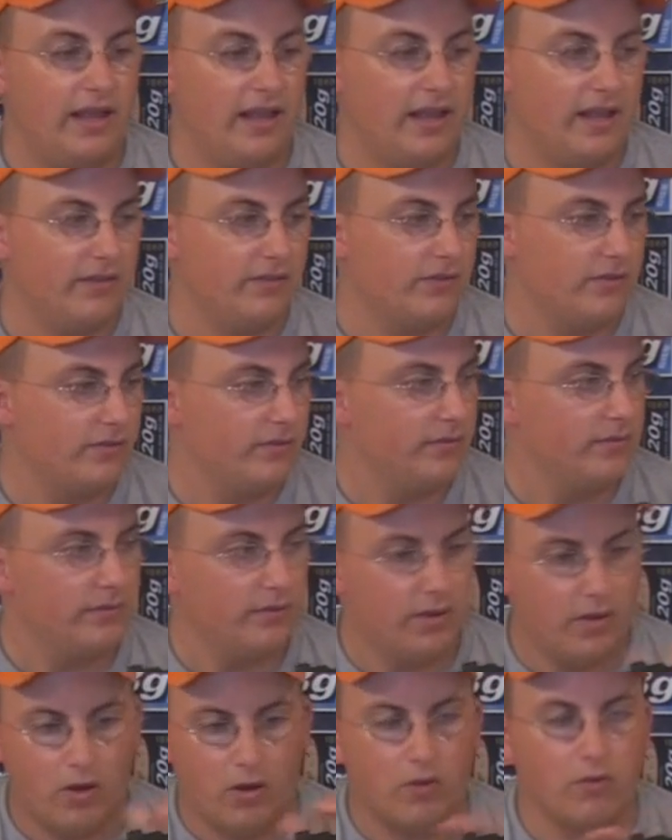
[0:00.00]
Its
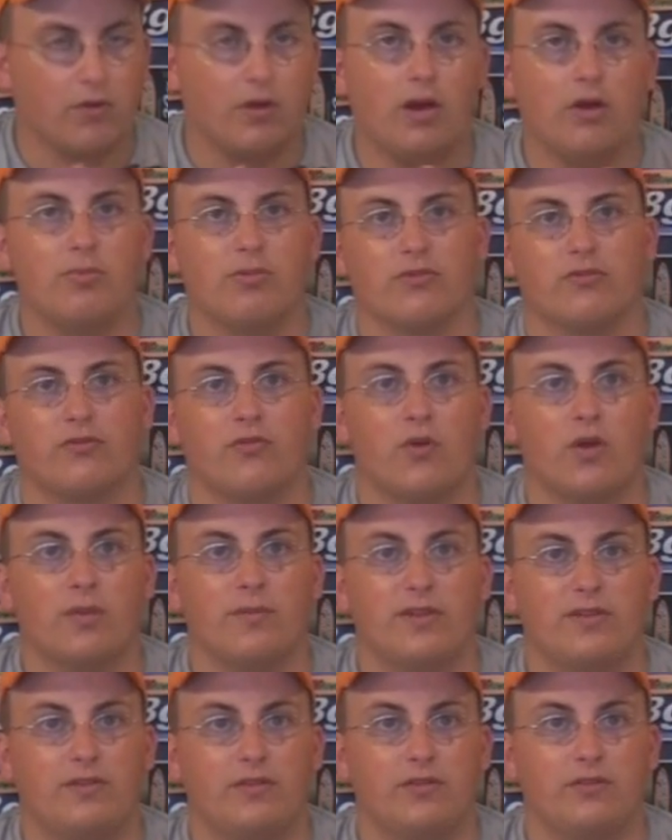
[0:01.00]
overall
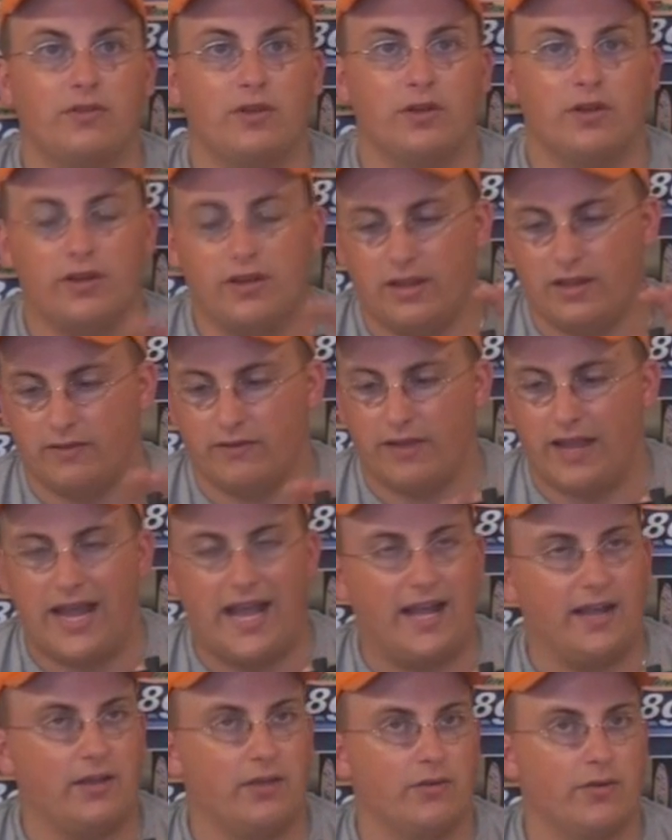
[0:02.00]
performance is good. It's
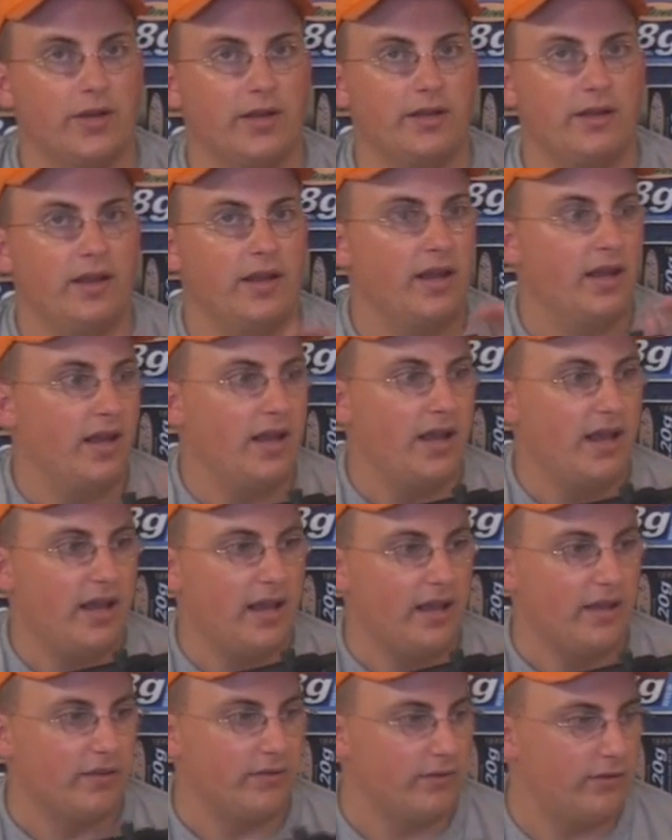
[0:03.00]
accurate.
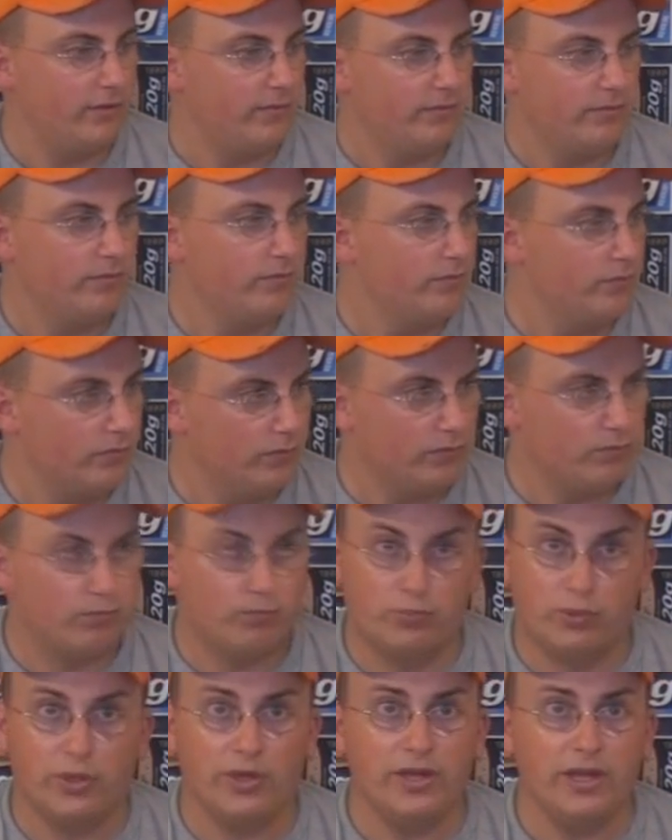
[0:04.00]
It's
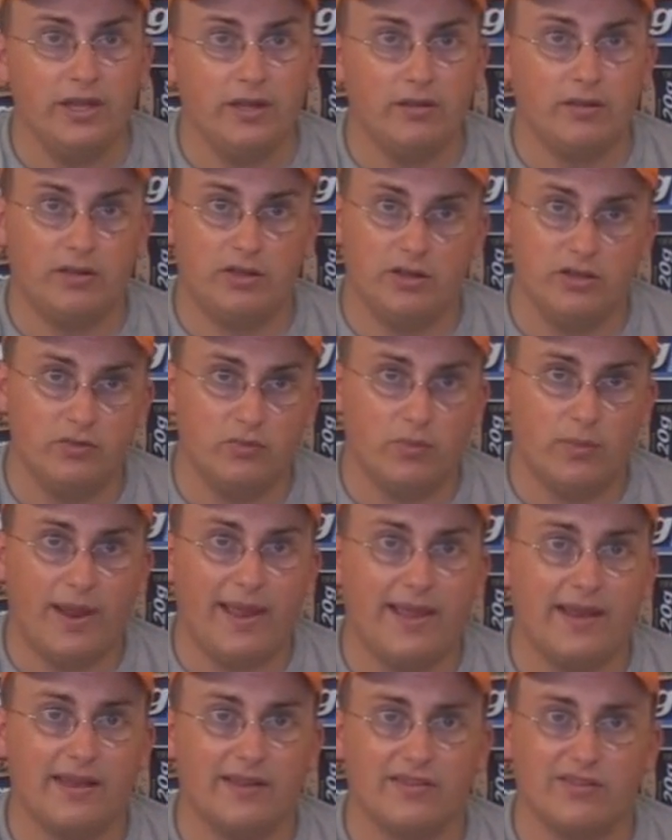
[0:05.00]
pretty good
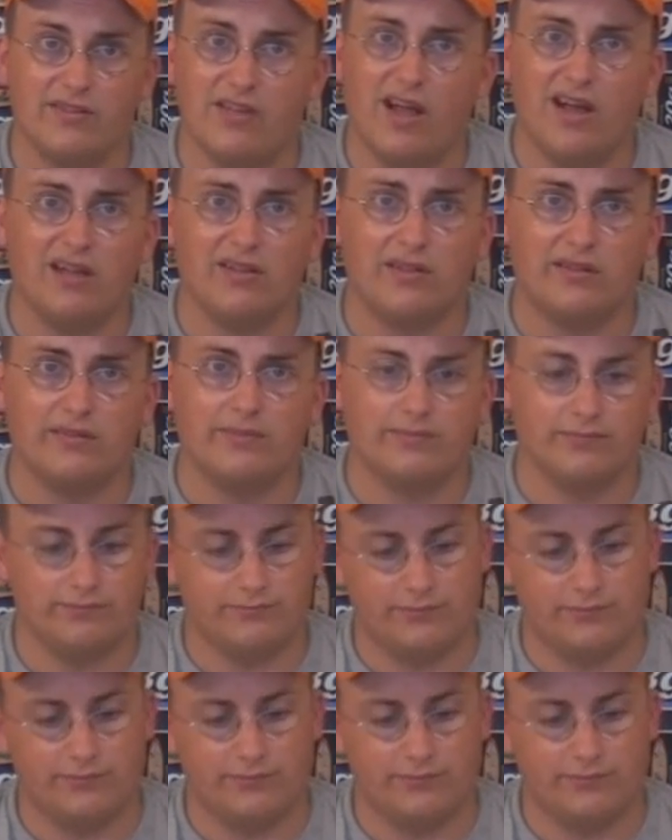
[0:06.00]
weight. It's not,